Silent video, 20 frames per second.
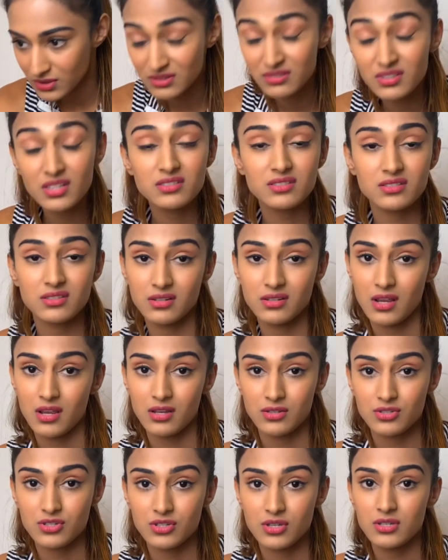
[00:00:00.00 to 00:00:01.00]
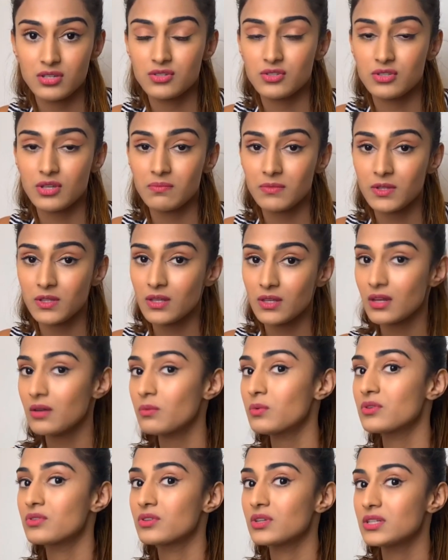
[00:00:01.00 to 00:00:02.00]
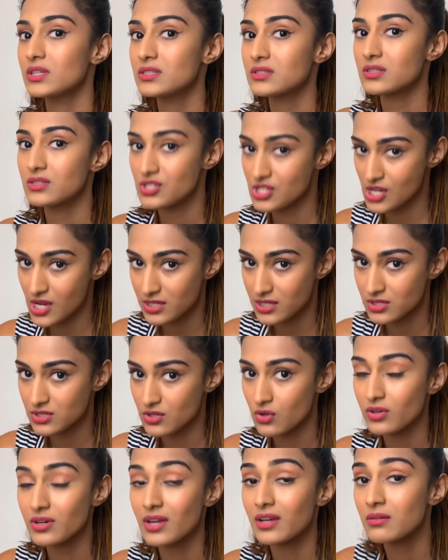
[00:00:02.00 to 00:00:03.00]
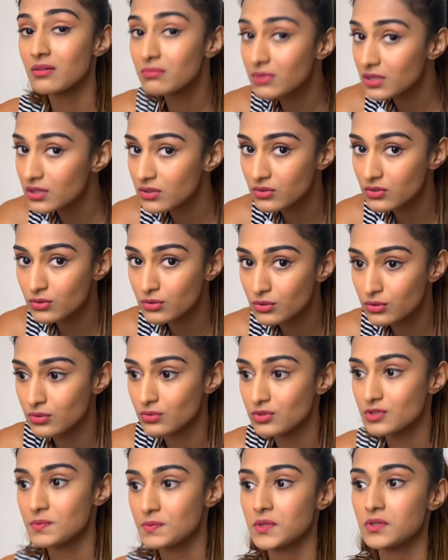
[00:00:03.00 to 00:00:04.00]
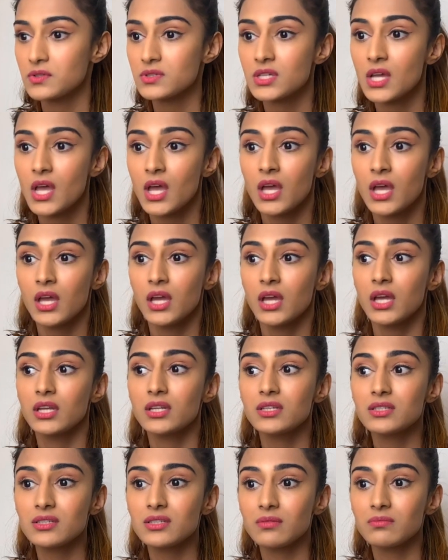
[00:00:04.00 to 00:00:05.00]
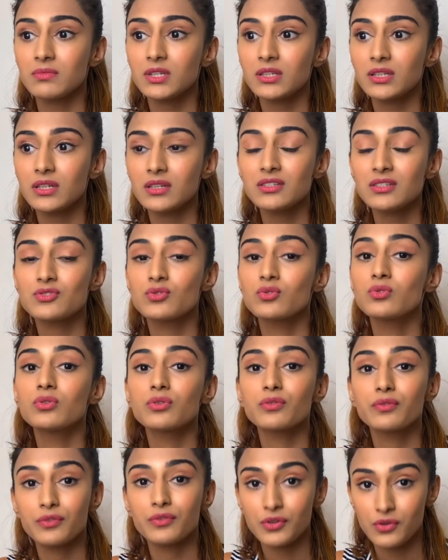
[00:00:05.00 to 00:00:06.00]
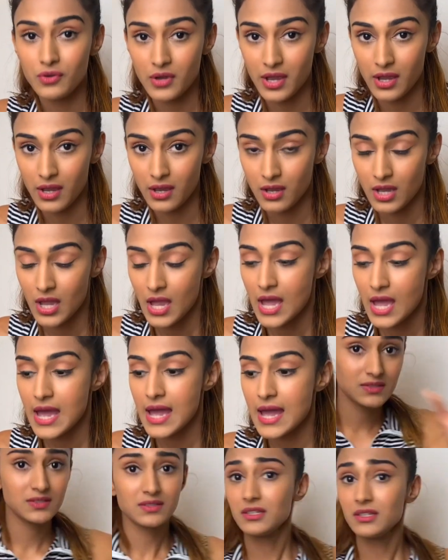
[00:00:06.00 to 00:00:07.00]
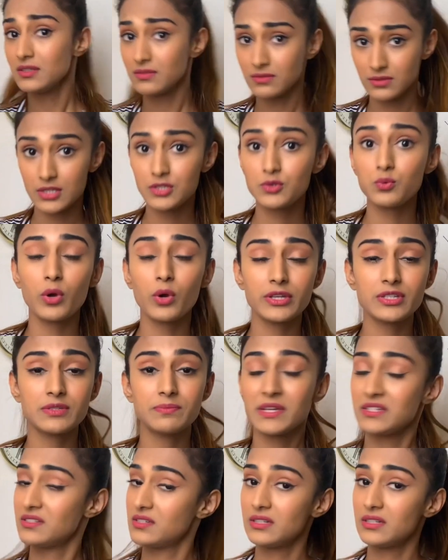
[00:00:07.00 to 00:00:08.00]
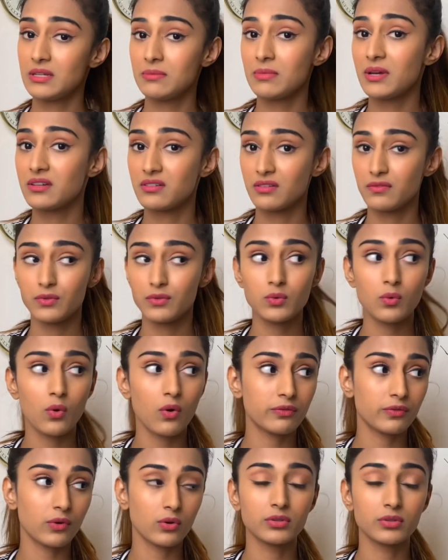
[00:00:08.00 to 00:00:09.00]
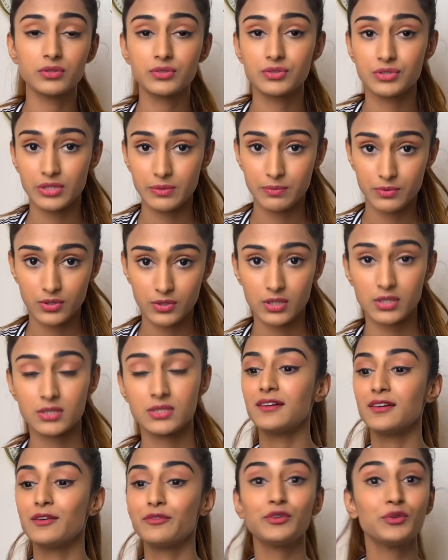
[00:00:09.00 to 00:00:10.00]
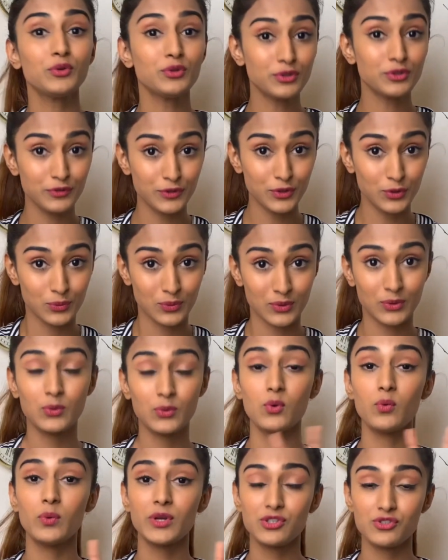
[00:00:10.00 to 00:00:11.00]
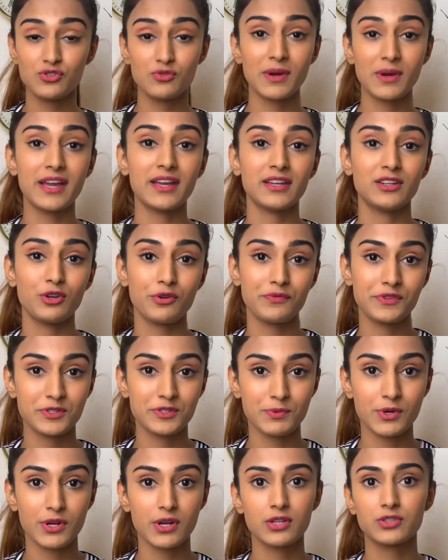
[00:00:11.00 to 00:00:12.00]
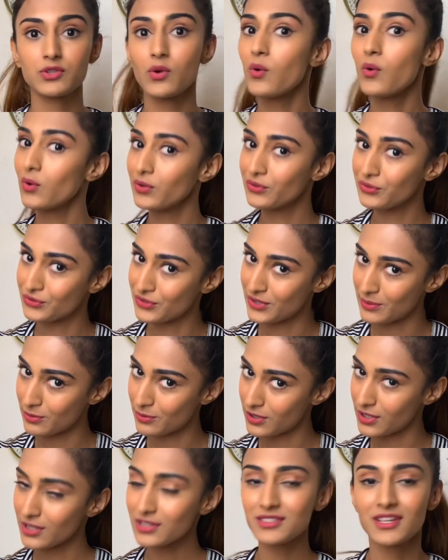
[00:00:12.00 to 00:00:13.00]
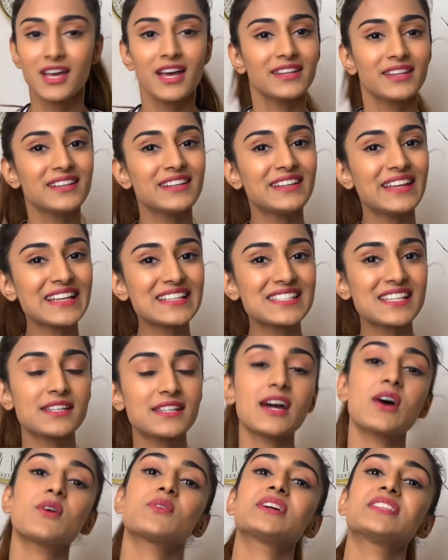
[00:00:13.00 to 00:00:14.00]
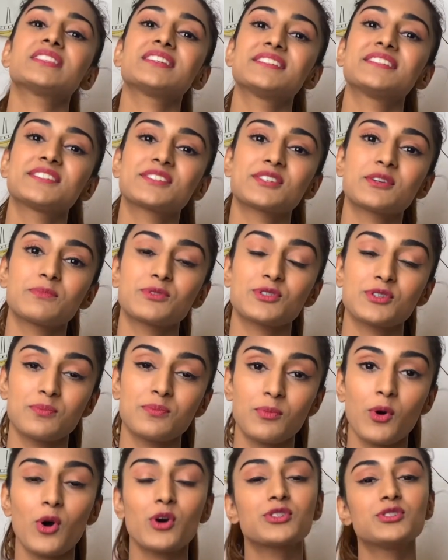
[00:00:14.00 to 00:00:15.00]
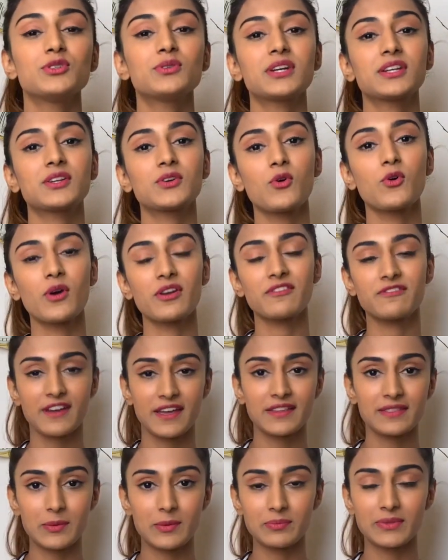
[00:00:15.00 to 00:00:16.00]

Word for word: this range is something that I would really suggest or recommend you to use, because it is something that is good for your hair. And this was basically my review of all the three products. For those of you who wish to buy any of these products or all the three products, the links are down in the description box. You can go and find them